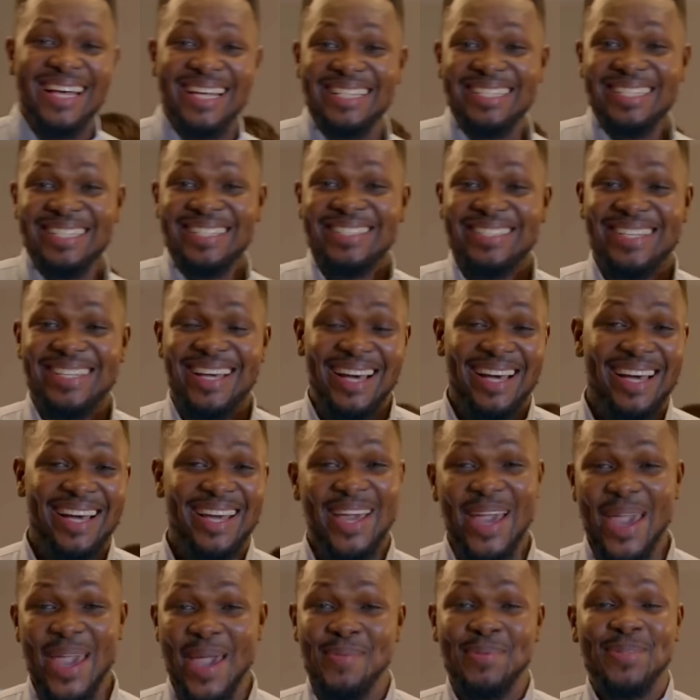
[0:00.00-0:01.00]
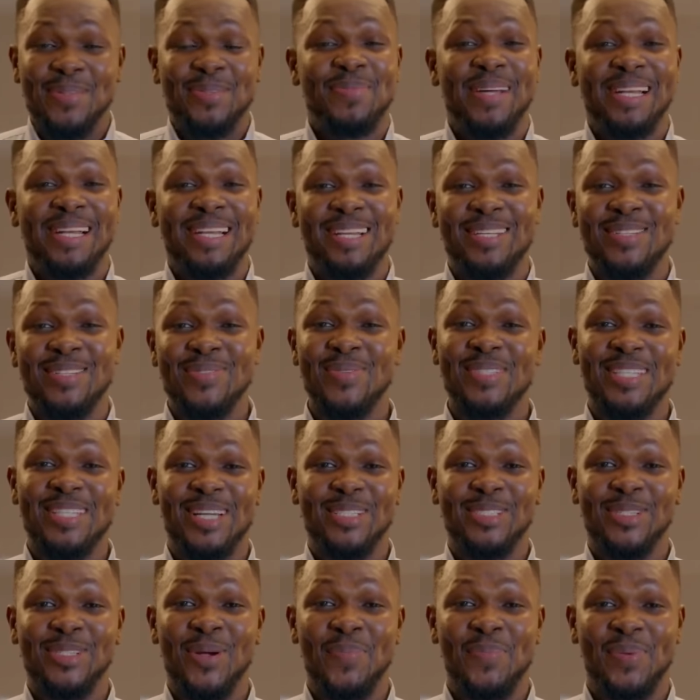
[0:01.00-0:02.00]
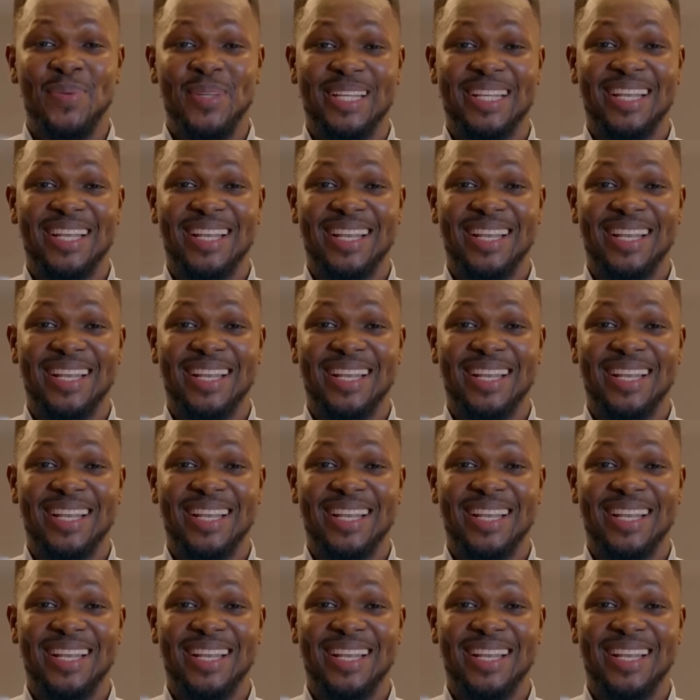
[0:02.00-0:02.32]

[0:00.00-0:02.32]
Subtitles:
This guy helps my lady with her shopping.